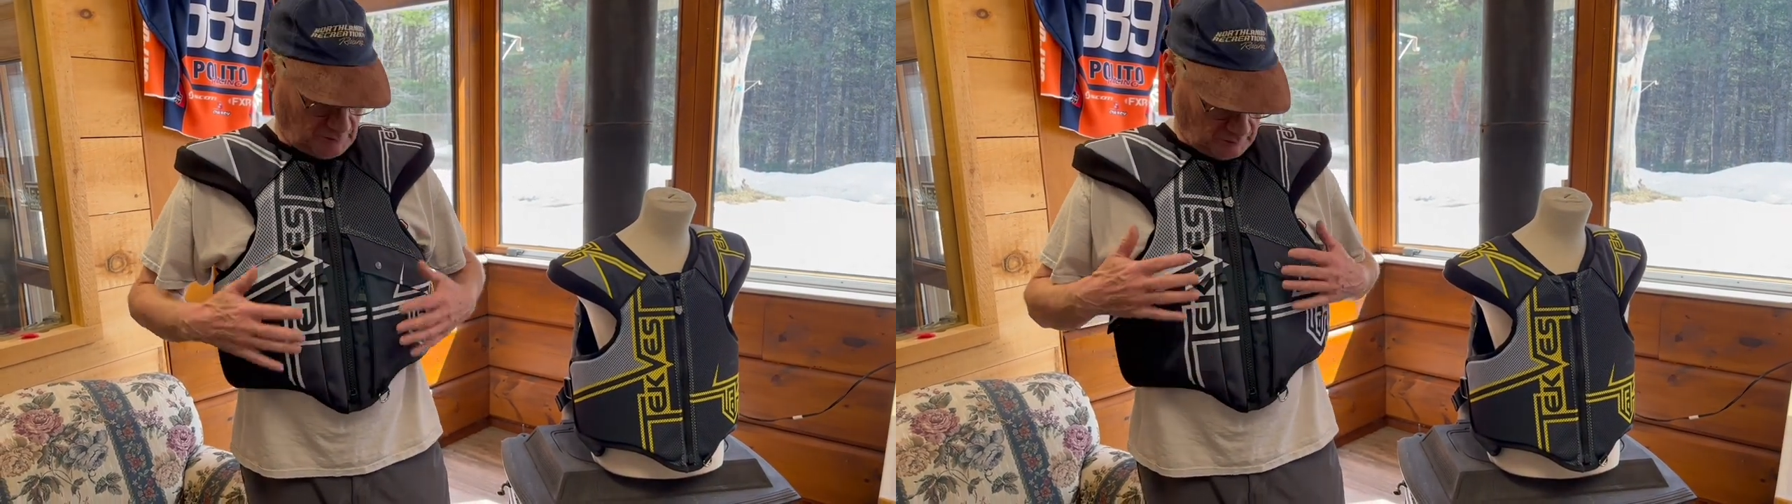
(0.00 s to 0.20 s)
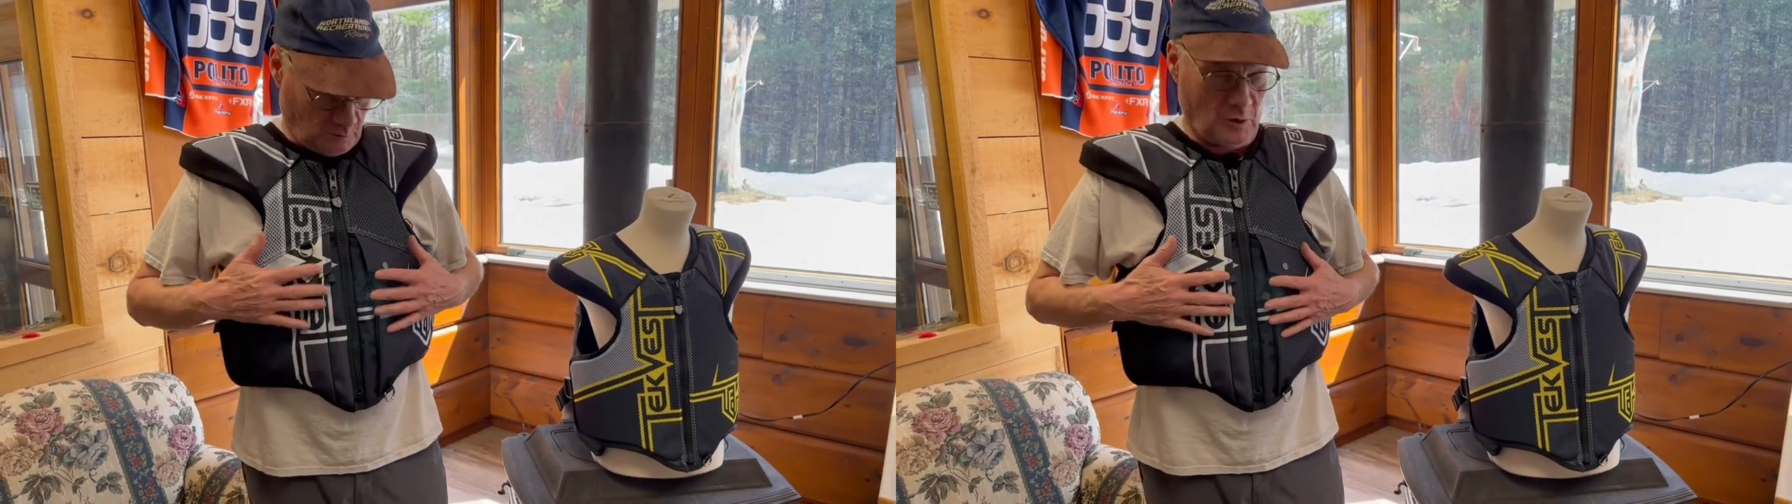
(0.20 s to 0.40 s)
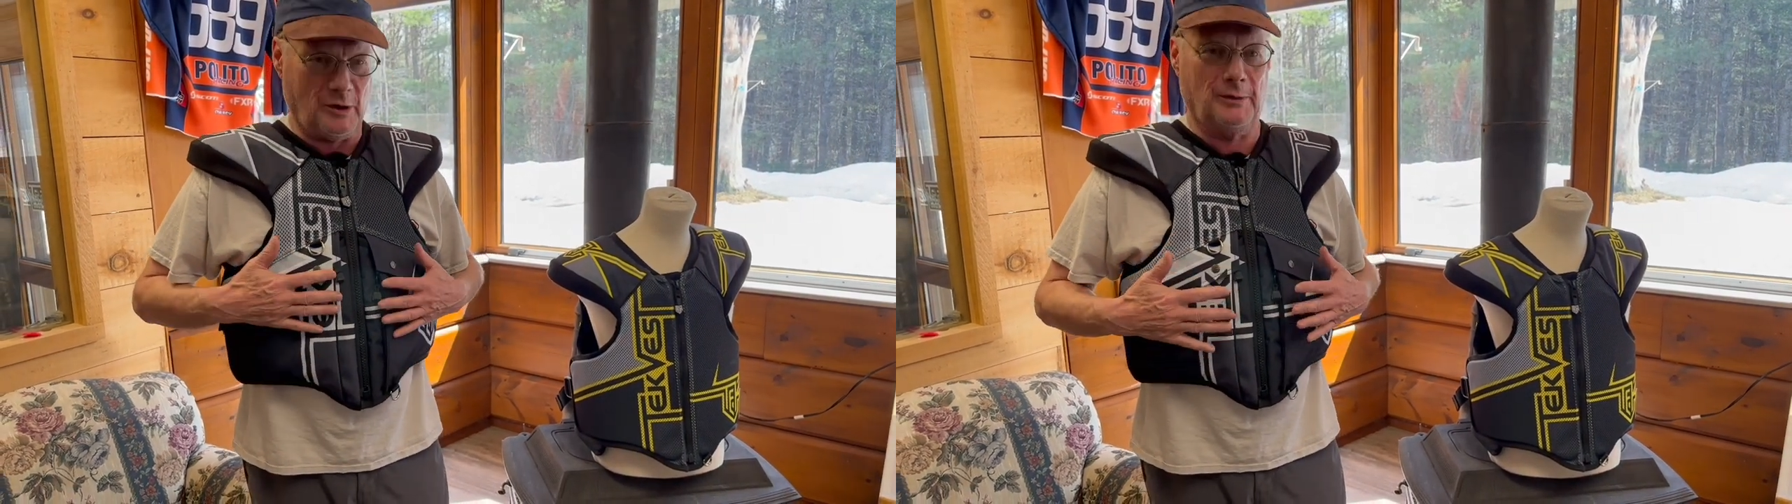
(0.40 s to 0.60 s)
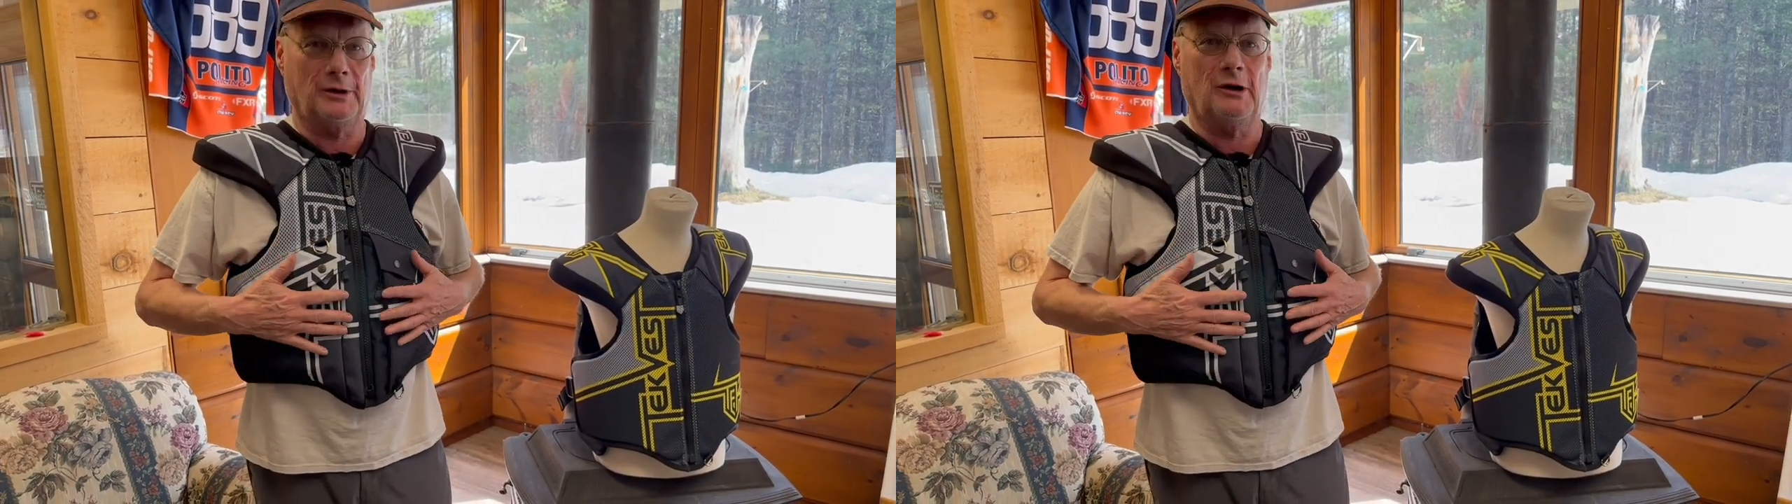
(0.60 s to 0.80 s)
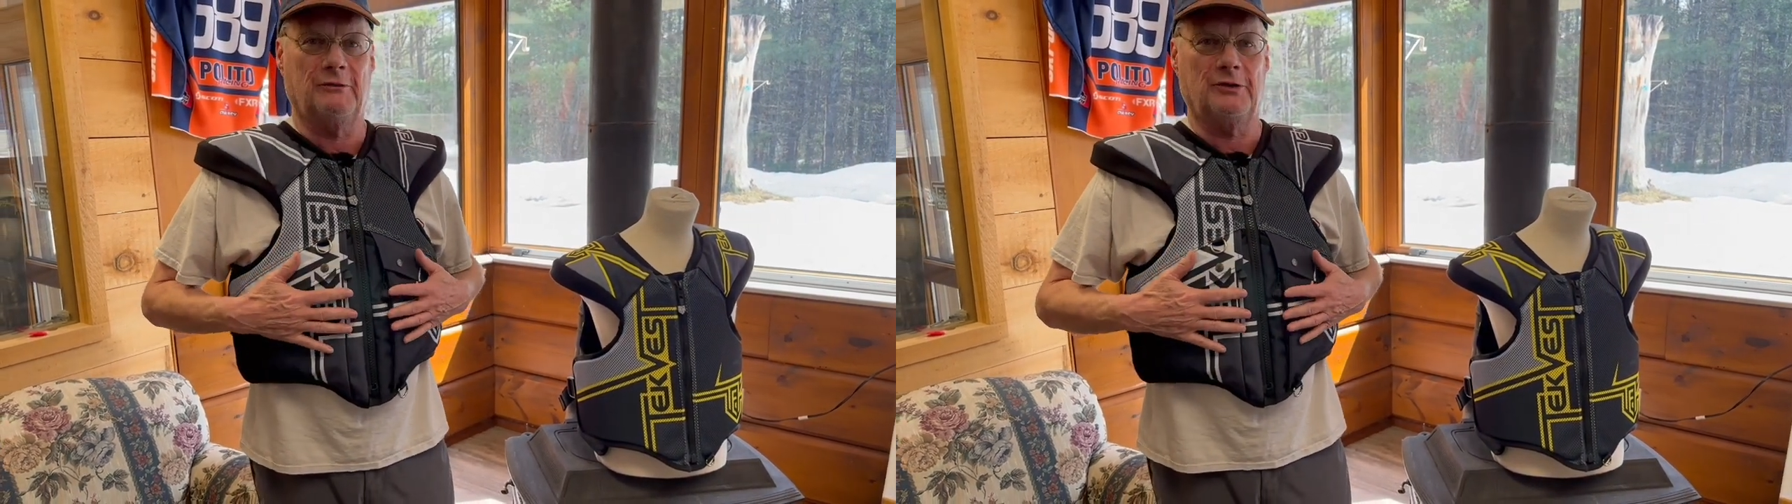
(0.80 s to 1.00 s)
warm and
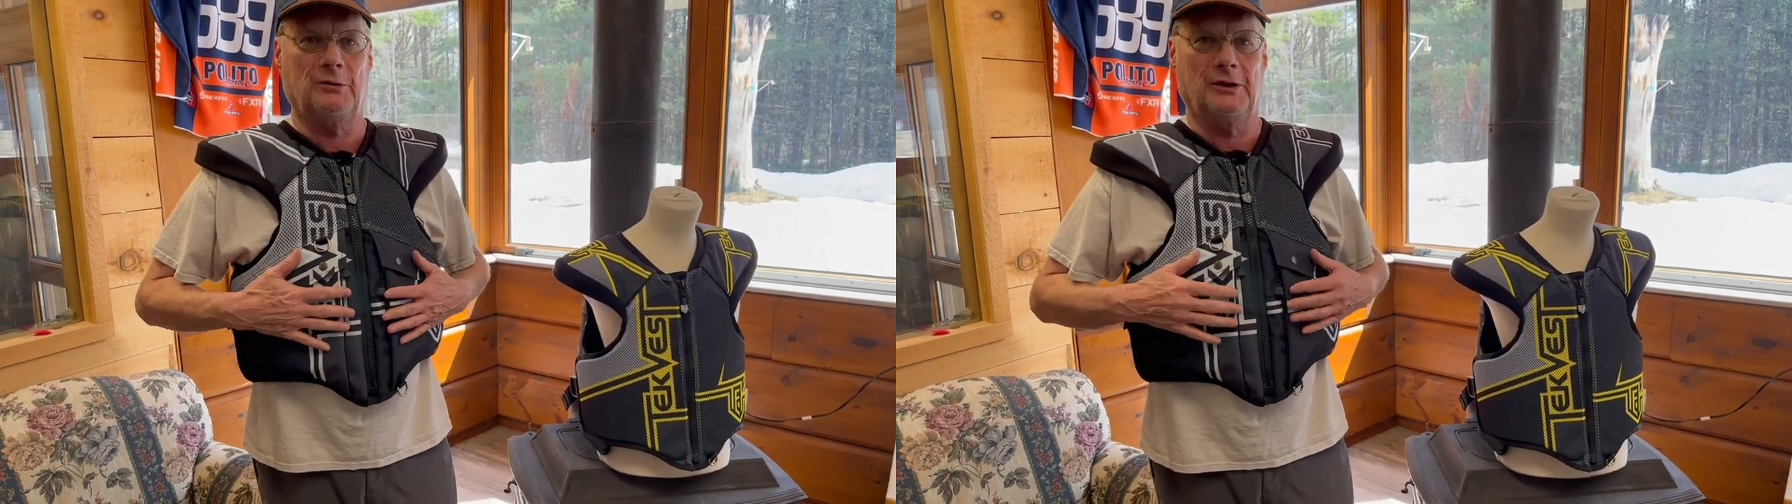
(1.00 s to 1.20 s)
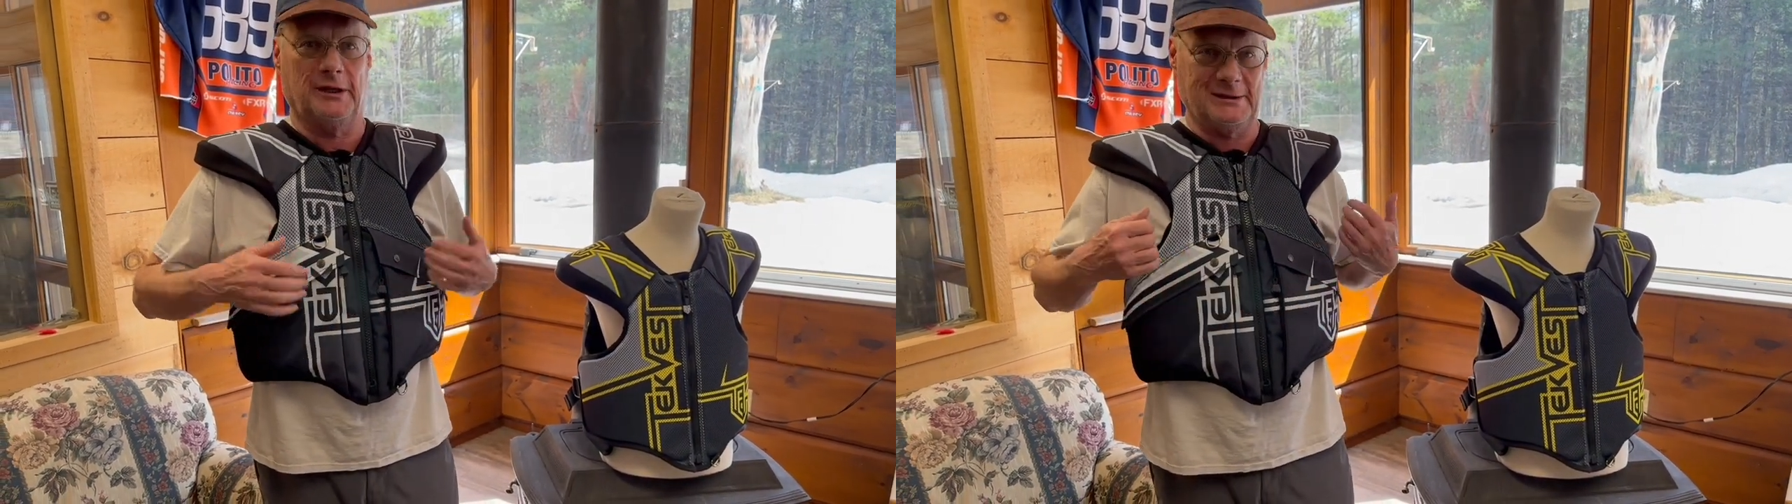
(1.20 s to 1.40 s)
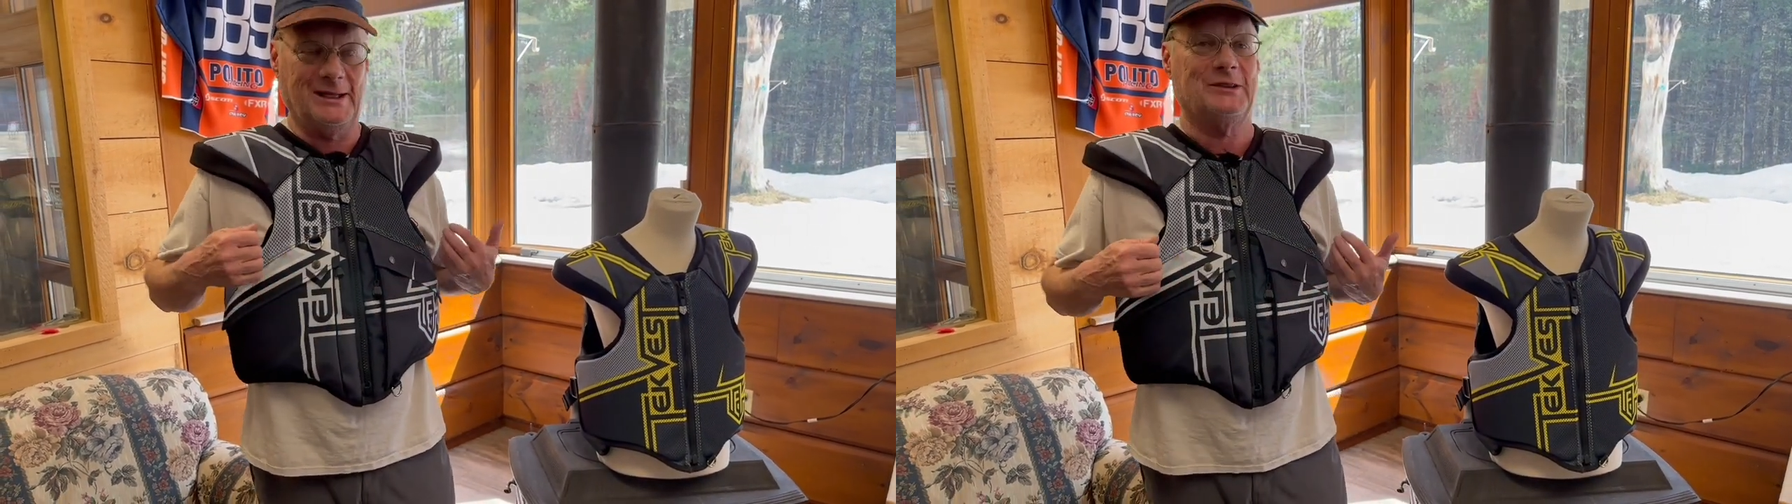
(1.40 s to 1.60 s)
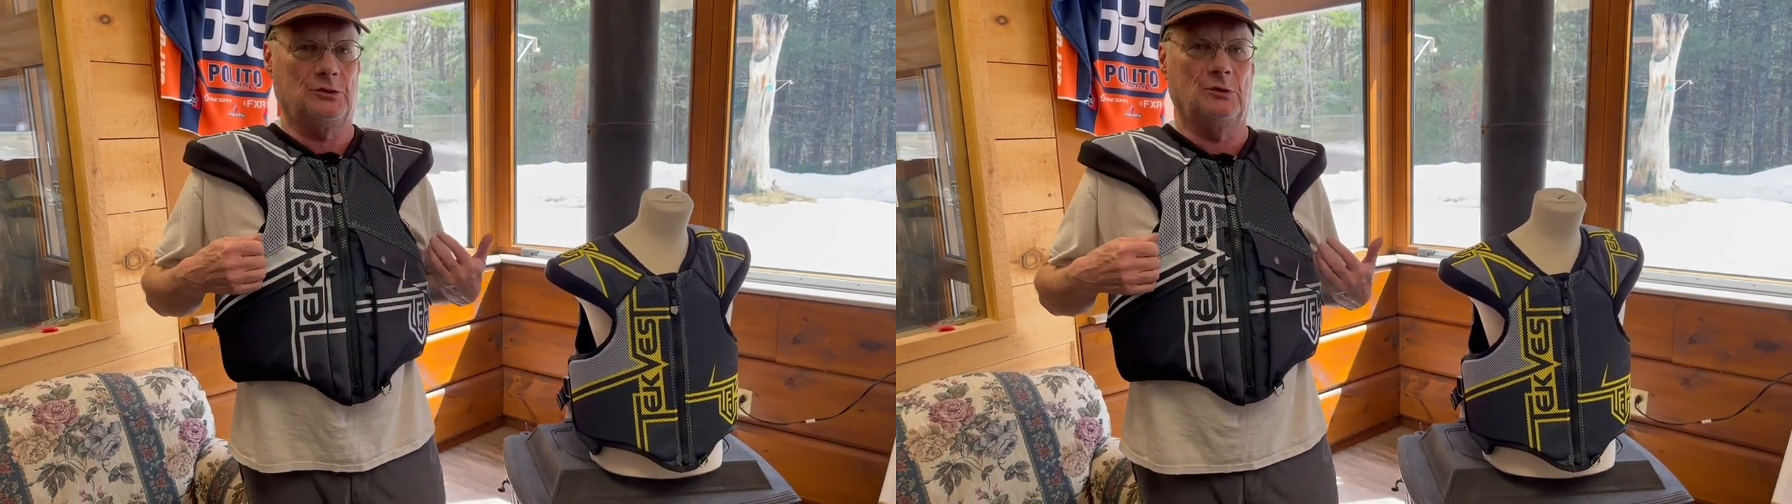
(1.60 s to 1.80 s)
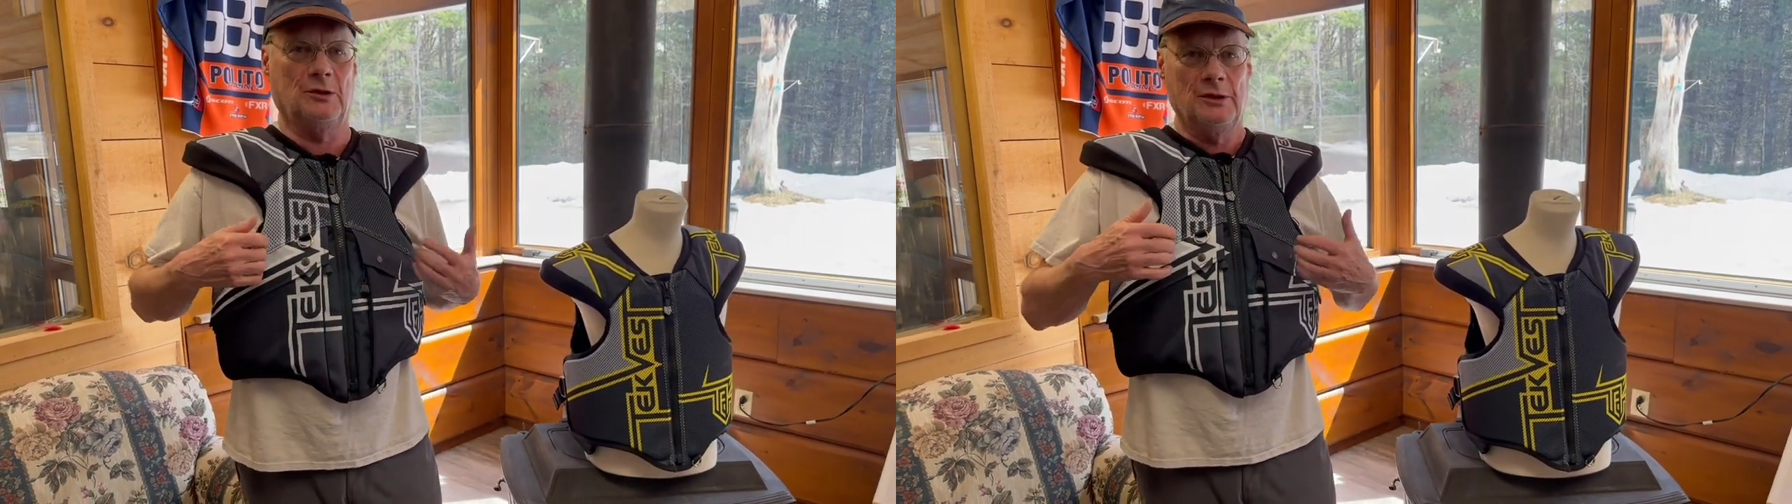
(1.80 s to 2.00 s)
comfortable and
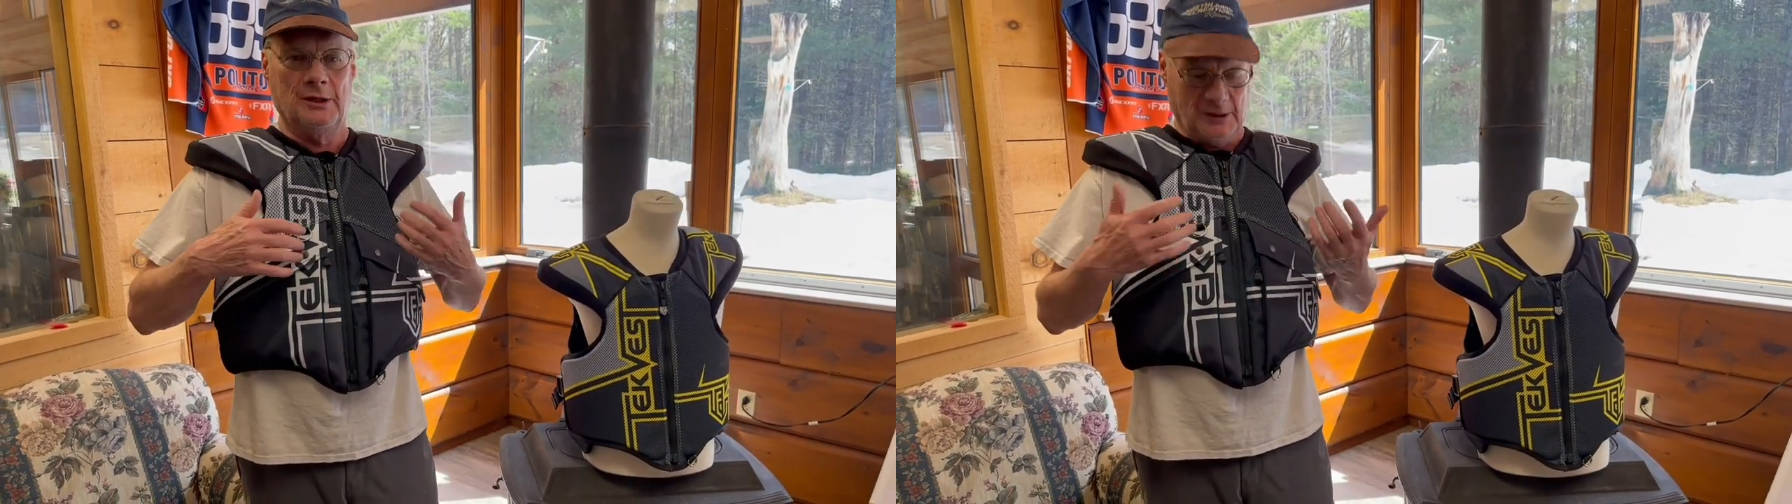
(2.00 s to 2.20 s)
accessible